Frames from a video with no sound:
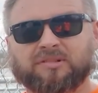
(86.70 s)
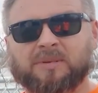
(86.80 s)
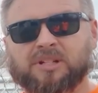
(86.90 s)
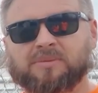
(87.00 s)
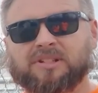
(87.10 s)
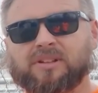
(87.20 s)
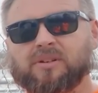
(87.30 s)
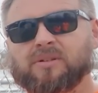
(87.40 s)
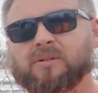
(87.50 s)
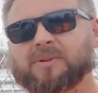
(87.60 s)
those measurements
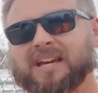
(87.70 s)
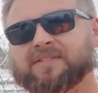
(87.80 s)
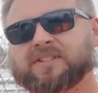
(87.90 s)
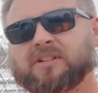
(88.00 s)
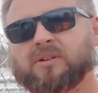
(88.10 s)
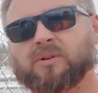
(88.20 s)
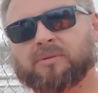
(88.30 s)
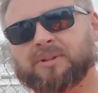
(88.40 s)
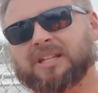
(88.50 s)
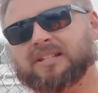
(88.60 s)
though, we have to know
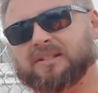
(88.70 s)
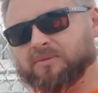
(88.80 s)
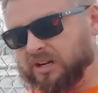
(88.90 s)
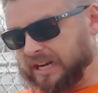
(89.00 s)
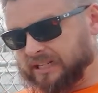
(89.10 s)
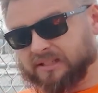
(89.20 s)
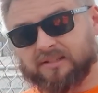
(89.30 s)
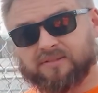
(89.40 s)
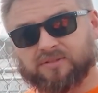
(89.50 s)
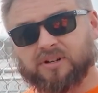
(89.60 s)
what we need to
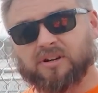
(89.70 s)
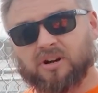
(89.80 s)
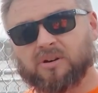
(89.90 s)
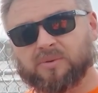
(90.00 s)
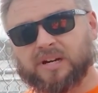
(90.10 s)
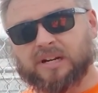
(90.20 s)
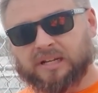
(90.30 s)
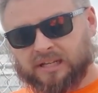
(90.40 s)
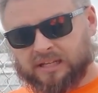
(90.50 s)
subtract for our hardware.